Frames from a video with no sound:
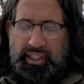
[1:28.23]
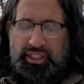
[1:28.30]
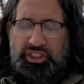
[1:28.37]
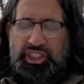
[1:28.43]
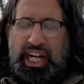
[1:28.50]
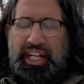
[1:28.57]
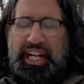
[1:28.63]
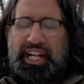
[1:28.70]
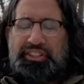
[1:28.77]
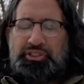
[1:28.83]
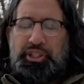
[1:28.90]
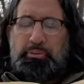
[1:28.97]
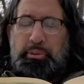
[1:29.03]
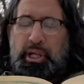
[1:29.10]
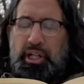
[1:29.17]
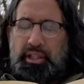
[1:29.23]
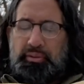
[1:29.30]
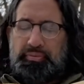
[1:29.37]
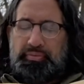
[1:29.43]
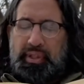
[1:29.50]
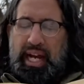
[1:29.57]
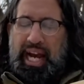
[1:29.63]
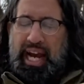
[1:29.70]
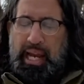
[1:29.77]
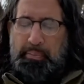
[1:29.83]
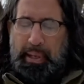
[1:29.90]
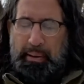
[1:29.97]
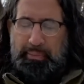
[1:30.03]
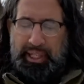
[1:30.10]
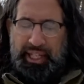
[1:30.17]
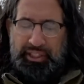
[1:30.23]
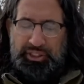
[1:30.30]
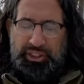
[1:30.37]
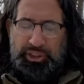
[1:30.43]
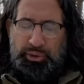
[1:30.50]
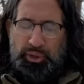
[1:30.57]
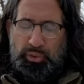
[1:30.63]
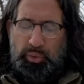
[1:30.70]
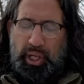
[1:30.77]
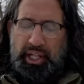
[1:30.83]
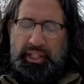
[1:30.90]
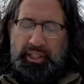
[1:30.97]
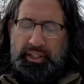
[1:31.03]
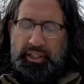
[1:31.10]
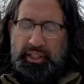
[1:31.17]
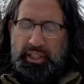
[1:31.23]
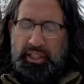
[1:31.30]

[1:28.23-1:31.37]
John answered them all I baptize you with water,